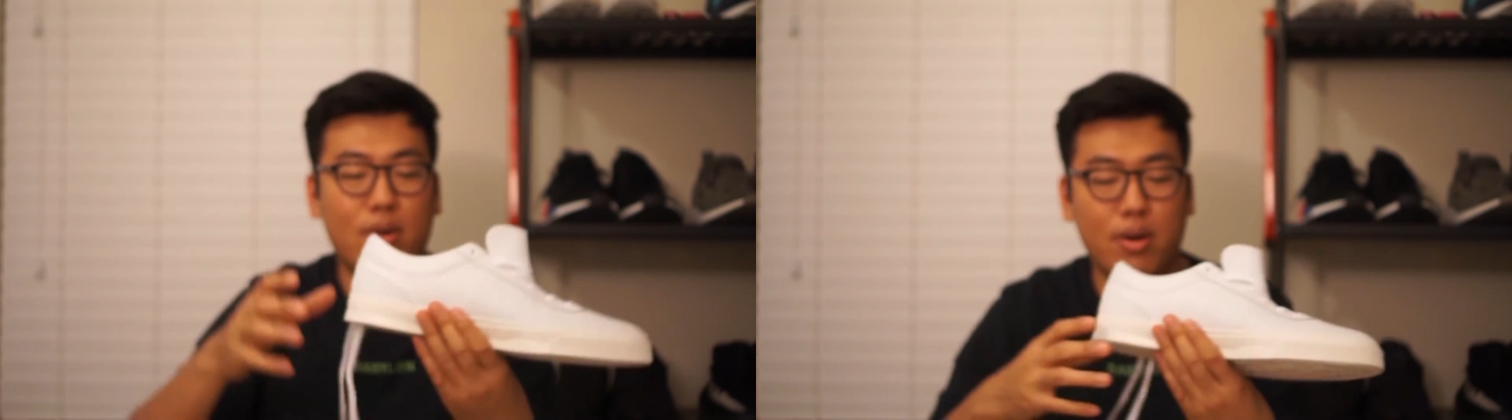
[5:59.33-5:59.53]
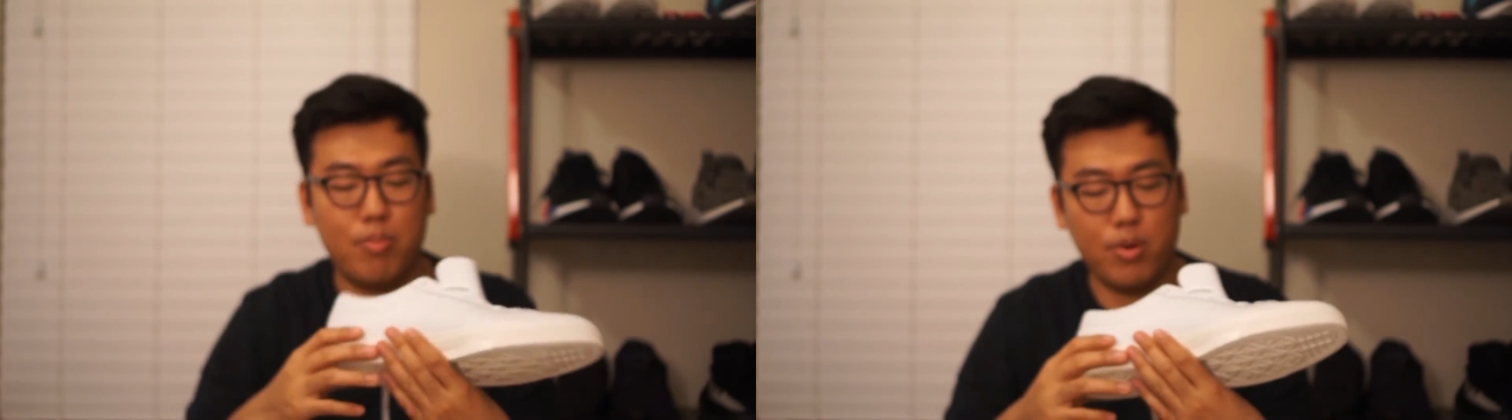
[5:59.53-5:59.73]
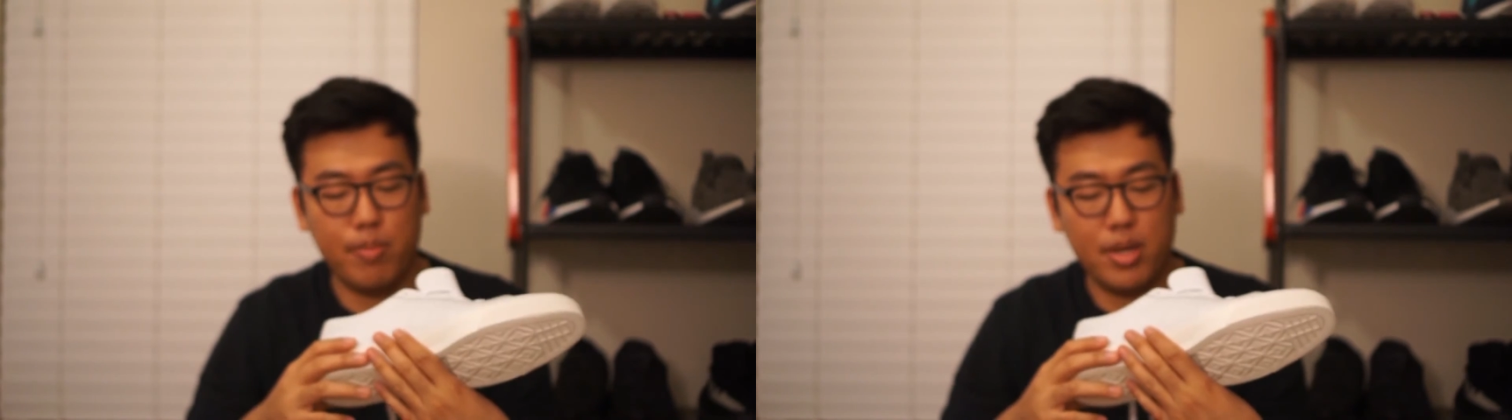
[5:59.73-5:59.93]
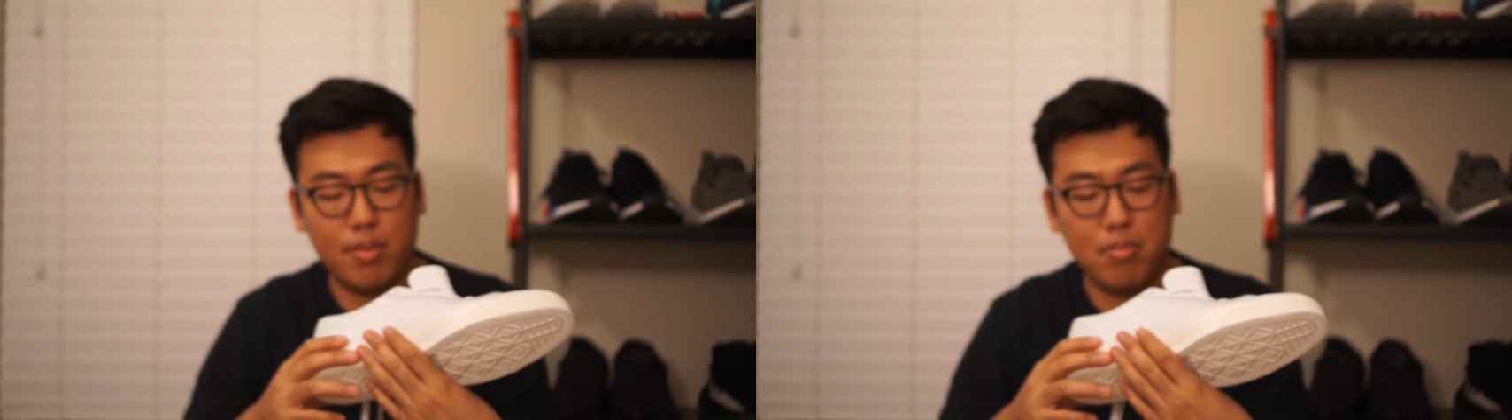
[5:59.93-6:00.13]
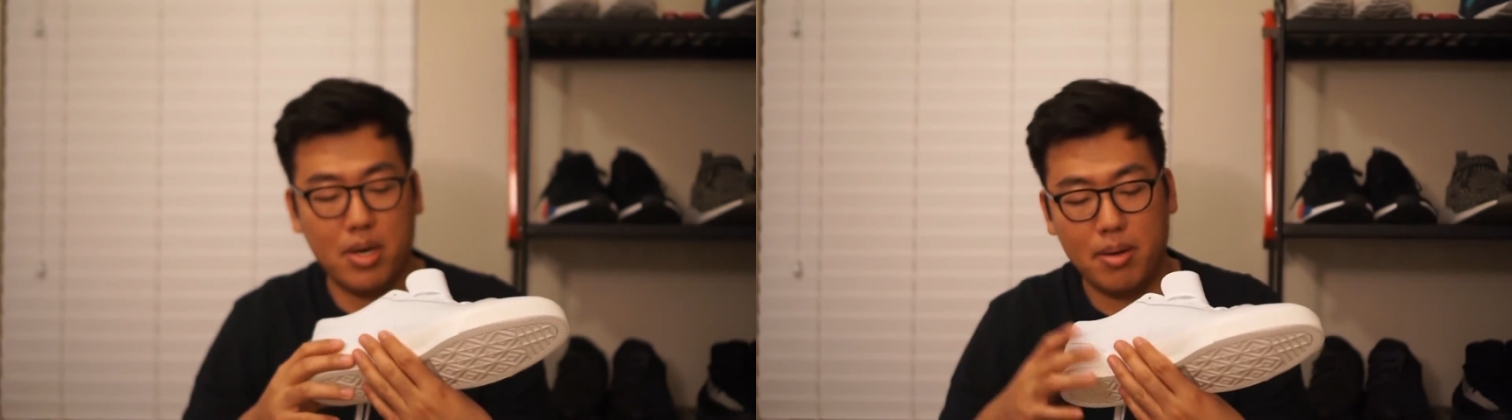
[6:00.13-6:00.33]
very
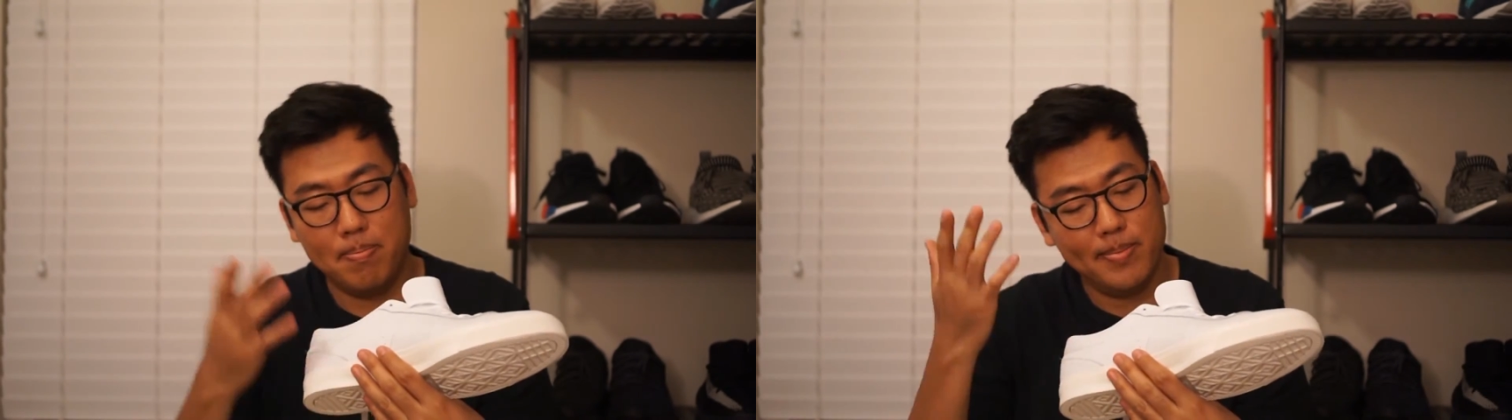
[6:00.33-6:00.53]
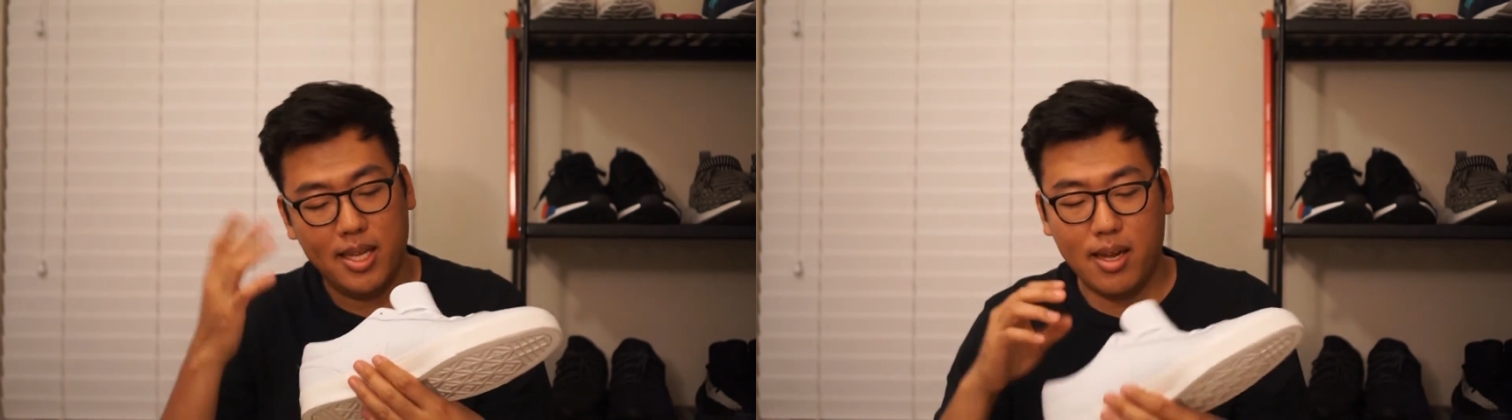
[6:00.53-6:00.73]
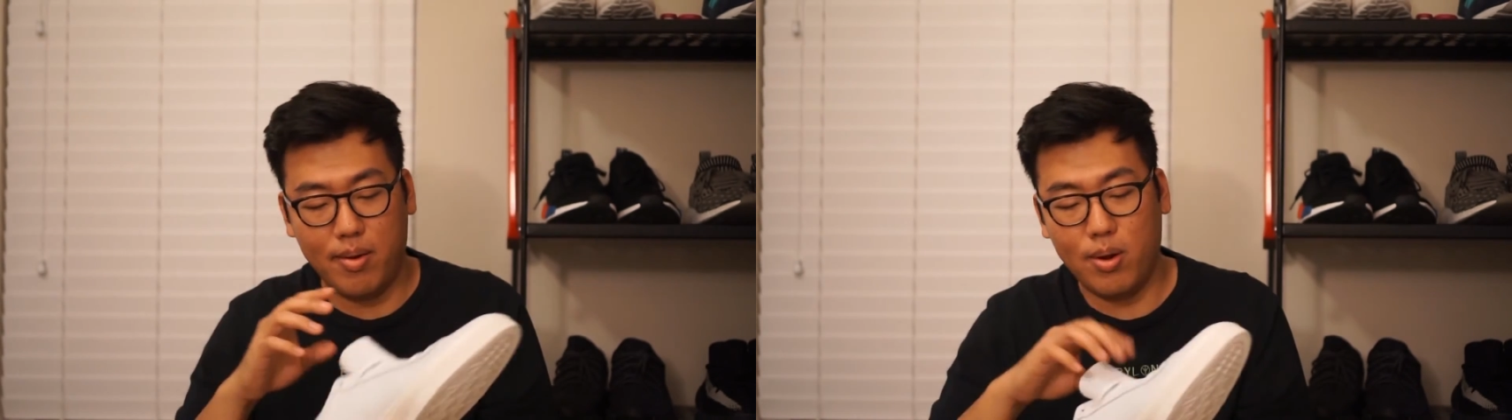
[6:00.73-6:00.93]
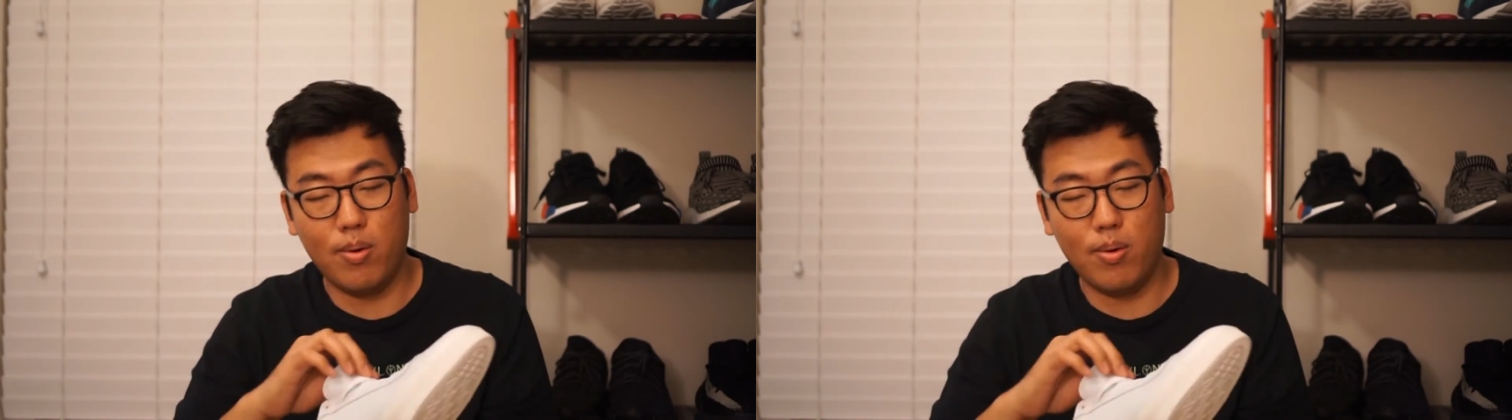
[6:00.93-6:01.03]
premium, but I mean,